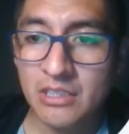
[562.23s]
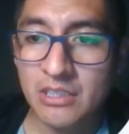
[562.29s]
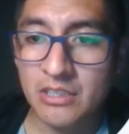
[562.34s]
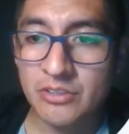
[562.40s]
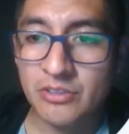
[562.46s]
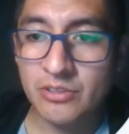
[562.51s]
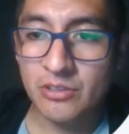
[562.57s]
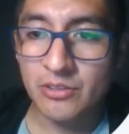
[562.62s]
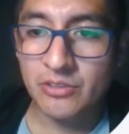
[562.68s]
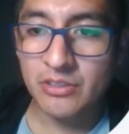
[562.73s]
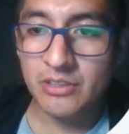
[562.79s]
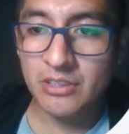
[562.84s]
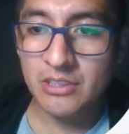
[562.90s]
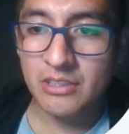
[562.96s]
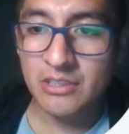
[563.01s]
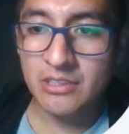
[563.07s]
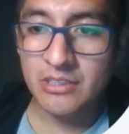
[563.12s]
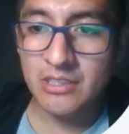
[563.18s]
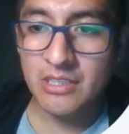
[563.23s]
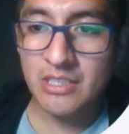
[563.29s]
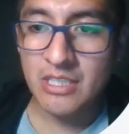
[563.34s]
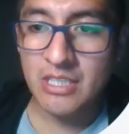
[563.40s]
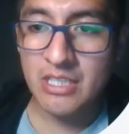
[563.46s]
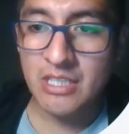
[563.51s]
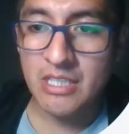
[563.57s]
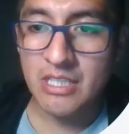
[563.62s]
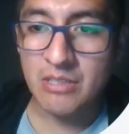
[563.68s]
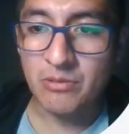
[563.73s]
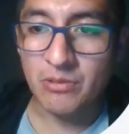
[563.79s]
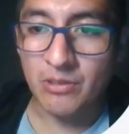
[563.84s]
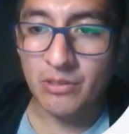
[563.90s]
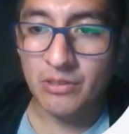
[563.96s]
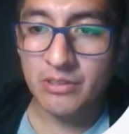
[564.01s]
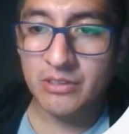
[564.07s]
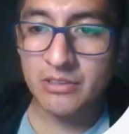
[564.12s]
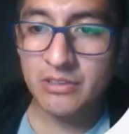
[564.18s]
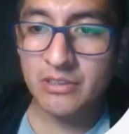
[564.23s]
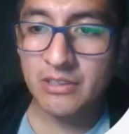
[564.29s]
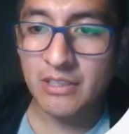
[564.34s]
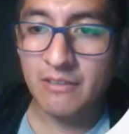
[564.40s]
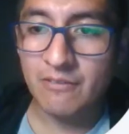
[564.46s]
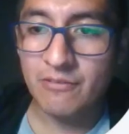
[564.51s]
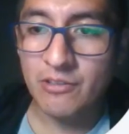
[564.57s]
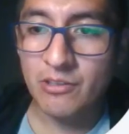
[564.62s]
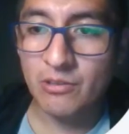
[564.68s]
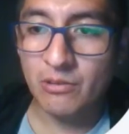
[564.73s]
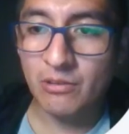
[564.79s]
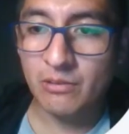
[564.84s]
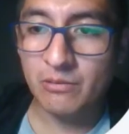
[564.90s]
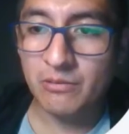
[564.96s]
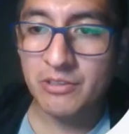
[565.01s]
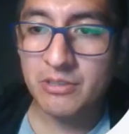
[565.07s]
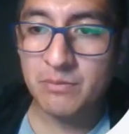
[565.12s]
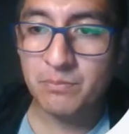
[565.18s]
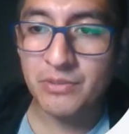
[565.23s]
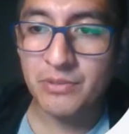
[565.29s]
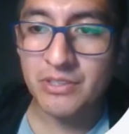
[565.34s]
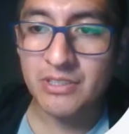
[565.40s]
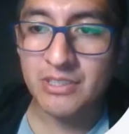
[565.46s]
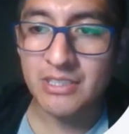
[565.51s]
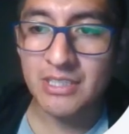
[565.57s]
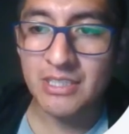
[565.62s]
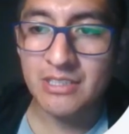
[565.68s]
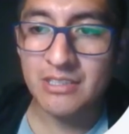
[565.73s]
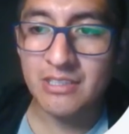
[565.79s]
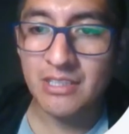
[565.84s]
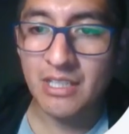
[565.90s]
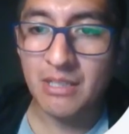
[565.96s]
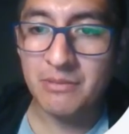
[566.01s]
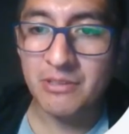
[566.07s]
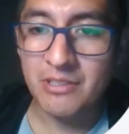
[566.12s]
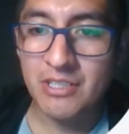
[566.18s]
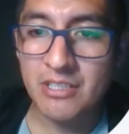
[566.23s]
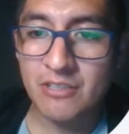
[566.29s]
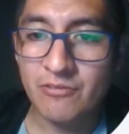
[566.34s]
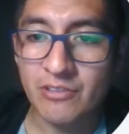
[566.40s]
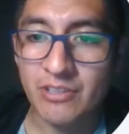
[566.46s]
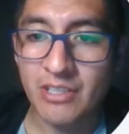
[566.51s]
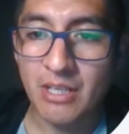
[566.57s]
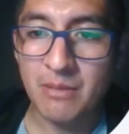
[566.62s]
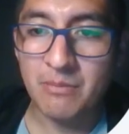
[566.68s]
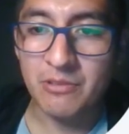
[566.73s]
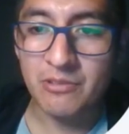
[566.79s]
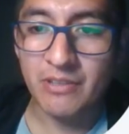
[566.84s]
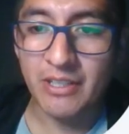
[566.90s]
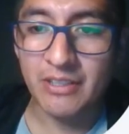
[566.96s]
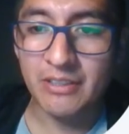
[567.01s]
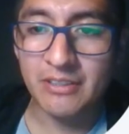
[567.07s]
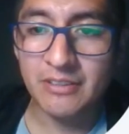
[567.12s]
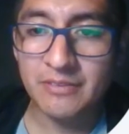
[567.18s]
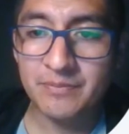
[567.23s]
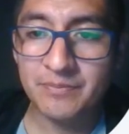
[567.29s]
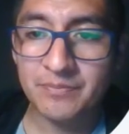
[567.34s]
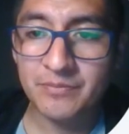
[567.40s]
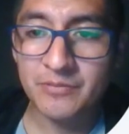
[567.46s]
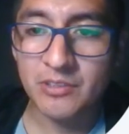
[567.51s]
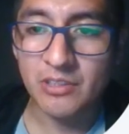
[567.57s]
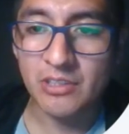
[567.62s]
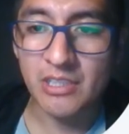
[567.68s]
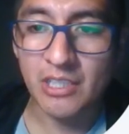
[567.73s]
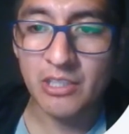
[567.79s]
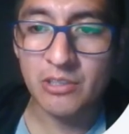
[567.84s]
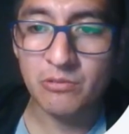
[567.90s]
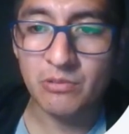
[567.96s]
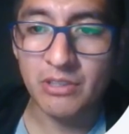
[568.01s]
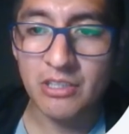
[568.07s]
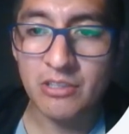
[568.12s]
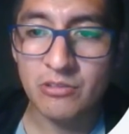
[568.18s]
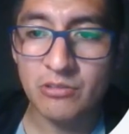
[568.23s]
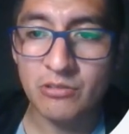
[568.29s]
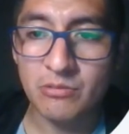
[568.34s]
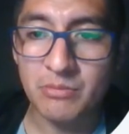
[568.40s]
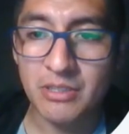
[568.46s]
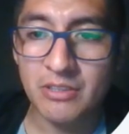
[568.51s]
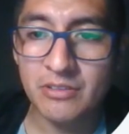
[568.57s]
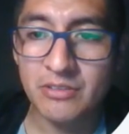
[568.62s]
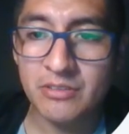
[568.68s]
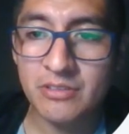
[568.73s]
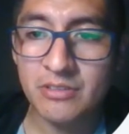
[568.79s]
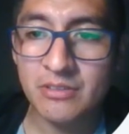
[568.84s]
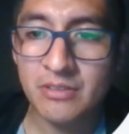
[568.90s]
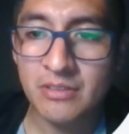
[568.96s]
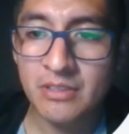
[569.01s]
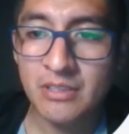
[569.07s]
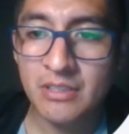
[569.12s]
So this is the error if you always predict the average for every runner. So it's like 22 minutes.